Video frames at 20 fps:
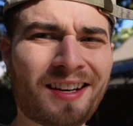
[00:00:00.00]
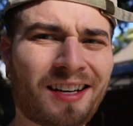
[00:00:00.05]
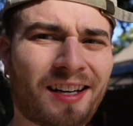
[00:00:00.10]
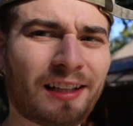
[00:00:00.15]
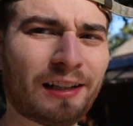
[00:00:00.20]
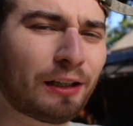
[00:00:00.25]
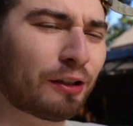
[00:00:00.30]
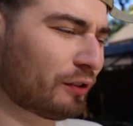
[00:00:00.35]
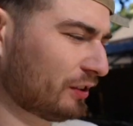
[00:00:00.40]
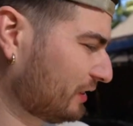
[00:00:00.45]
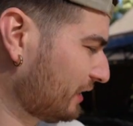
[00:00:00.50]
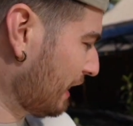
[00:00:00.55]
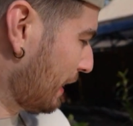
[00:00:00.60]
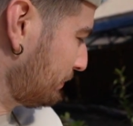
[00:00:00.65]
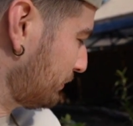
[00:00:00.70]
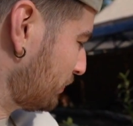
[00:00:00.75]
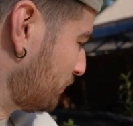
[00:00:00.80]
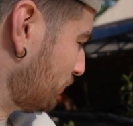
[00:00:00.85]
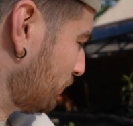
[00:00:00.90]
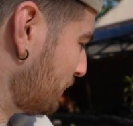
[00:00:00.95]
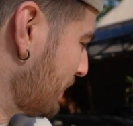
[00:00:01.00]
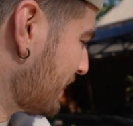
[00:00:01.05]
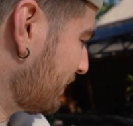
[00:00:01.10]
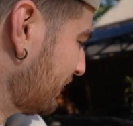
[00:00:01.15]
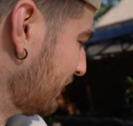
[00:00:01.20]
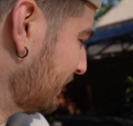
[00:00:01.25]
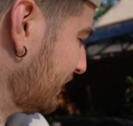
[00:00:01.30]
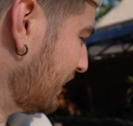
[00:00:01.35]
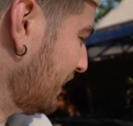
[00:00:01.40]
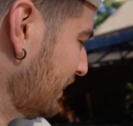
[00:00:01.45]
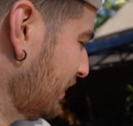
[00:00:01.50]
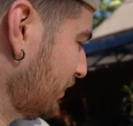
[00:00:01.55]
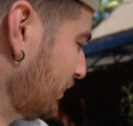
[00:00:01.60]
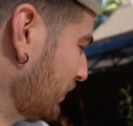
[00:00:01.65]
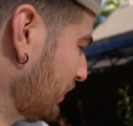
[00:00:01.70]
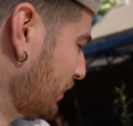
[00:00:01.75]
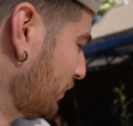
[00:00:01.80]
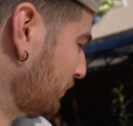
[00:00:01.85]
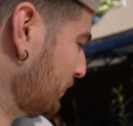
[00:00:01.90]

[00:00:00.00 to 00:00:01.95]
a little skeptical about this heater though,